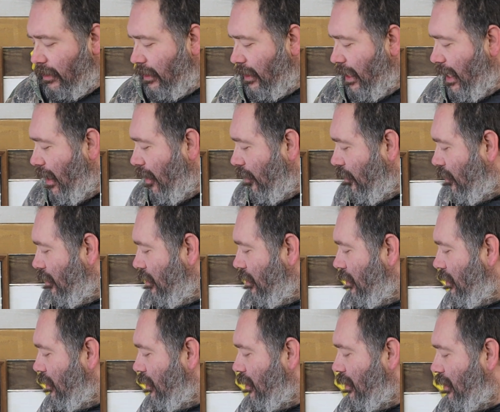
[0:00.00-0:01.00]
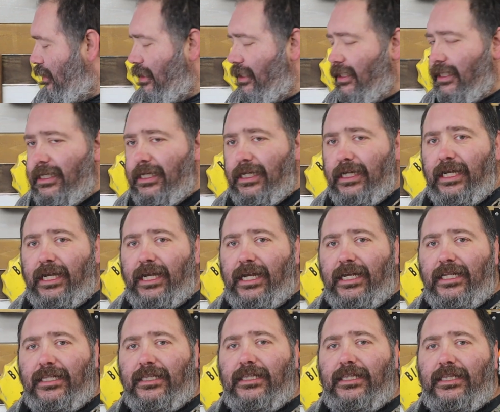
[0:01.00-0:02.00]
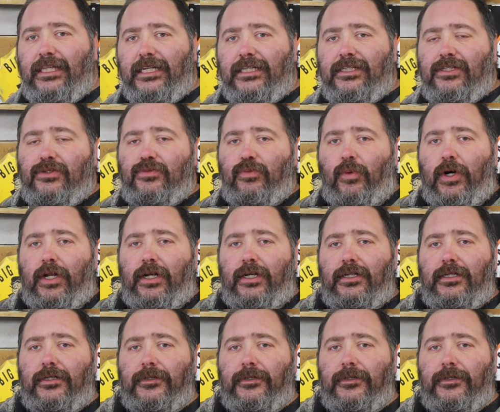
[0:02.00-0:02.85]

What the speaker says: Now, in this one,